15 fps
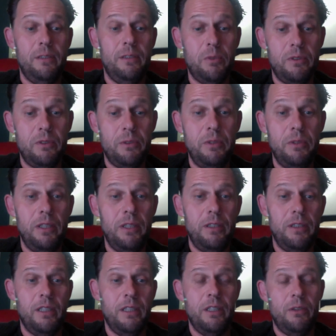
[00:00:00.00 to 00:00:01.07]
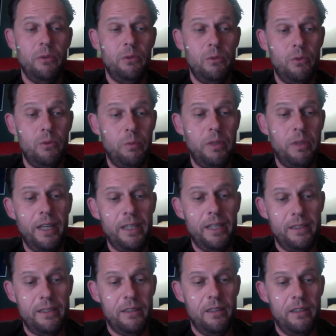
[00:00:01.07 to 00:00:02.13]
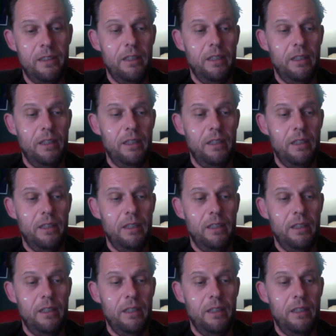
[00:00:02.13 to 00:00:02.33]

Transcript: possibility, yeah, to place